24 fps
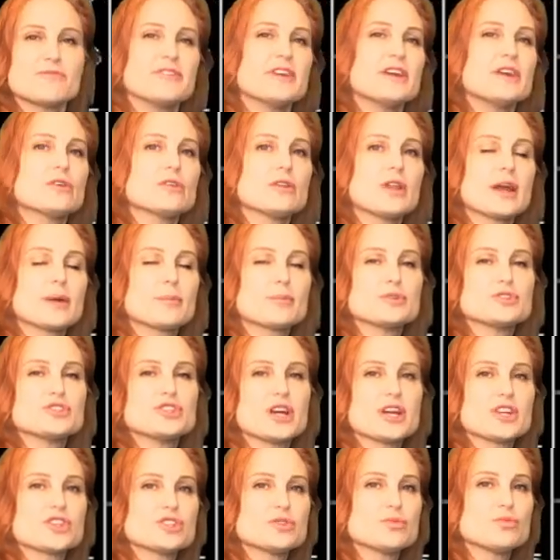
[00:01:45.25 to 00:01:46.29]
finger-like
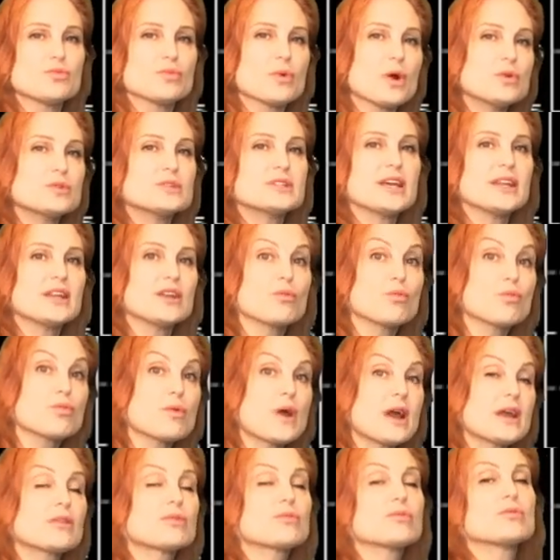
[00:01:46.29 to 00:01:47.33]
projection rotated
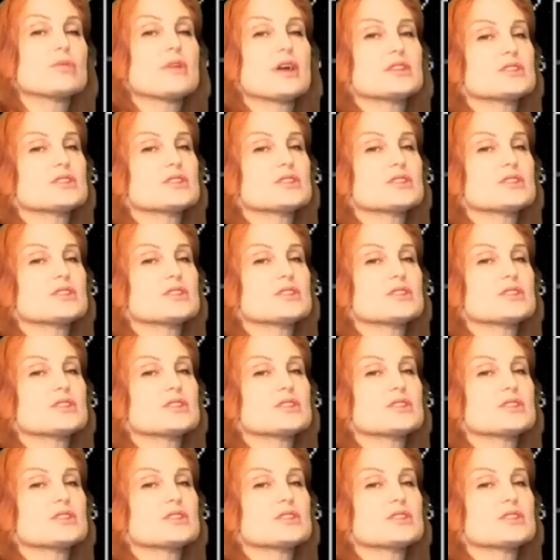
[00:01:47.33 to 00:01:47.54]
right through